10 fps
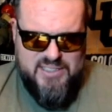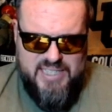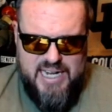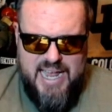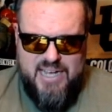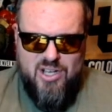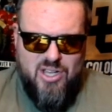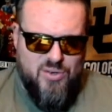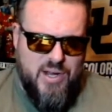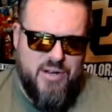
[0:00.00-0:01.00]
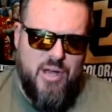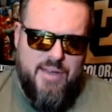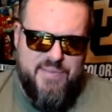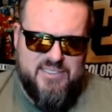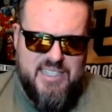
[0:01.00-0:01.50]
State at Colorado.
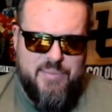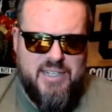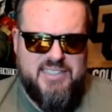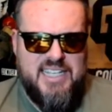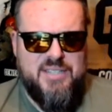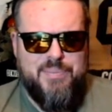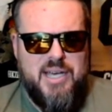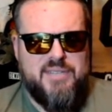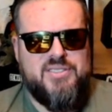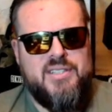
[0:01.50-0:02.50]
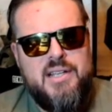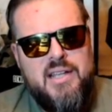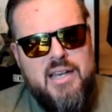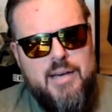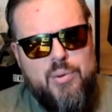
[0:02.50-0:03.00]
Obviously, I'm going to take the Buffs,
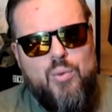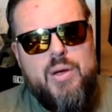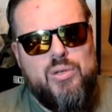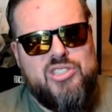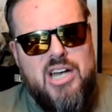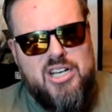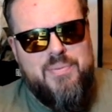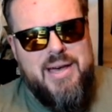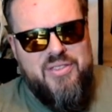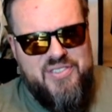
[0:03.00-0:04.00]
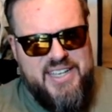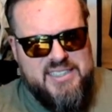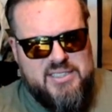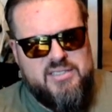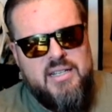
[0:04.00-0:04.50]
but we will talk about
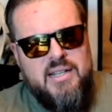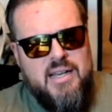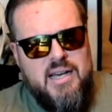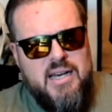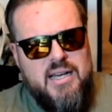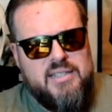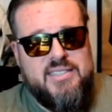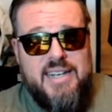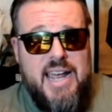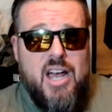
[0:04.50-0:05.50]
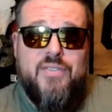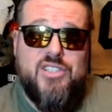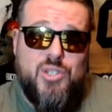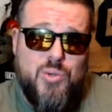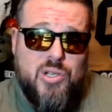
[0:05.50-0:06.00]
this today
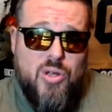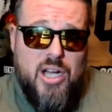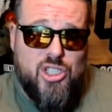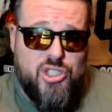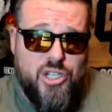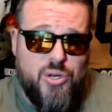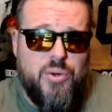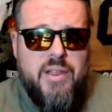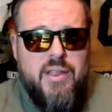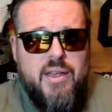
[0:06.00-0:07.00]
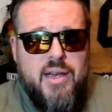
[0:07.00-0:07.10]
on the 2 o'clock show.